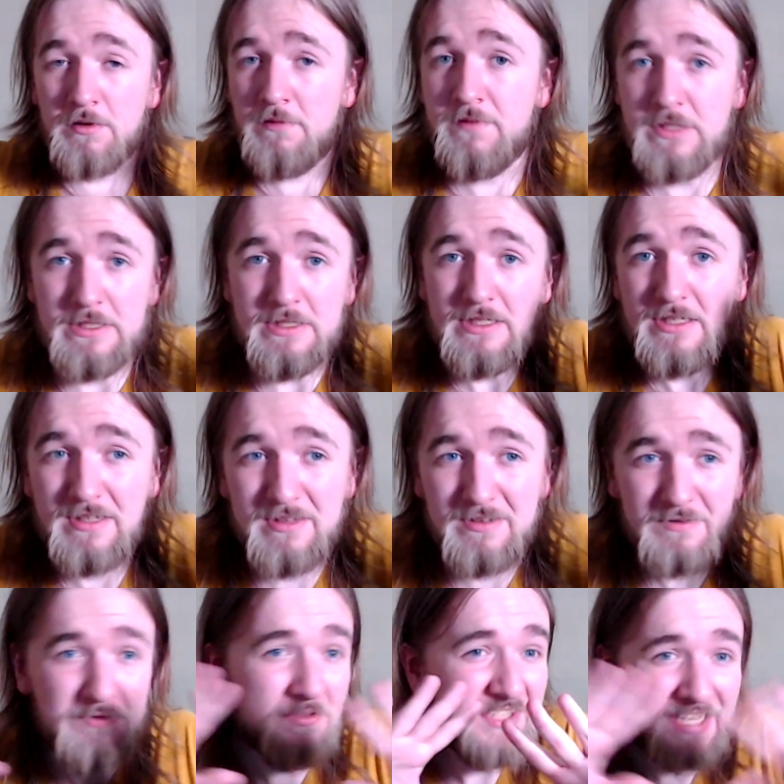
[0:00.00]
but
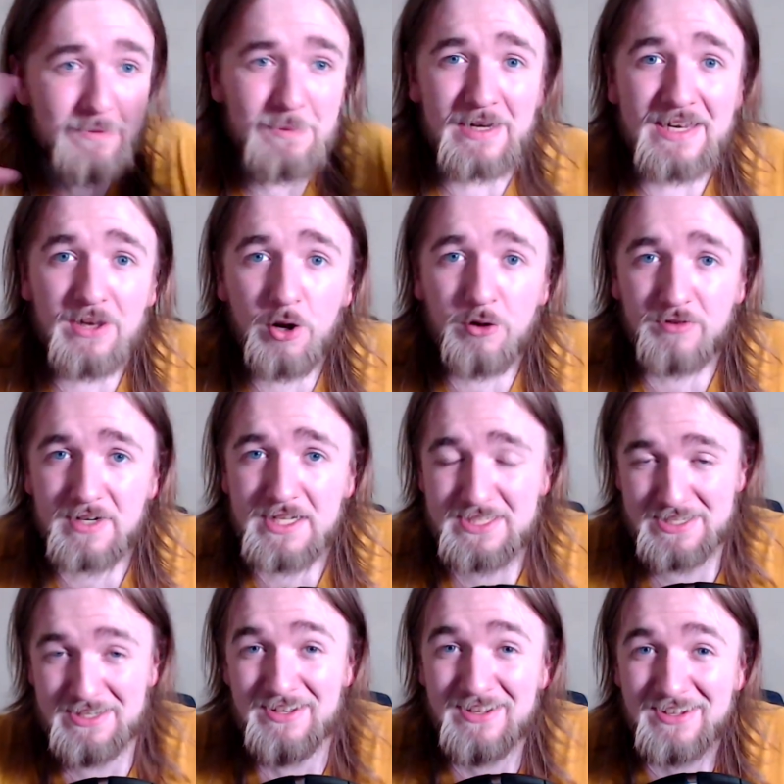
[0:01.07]
seemingly no reason,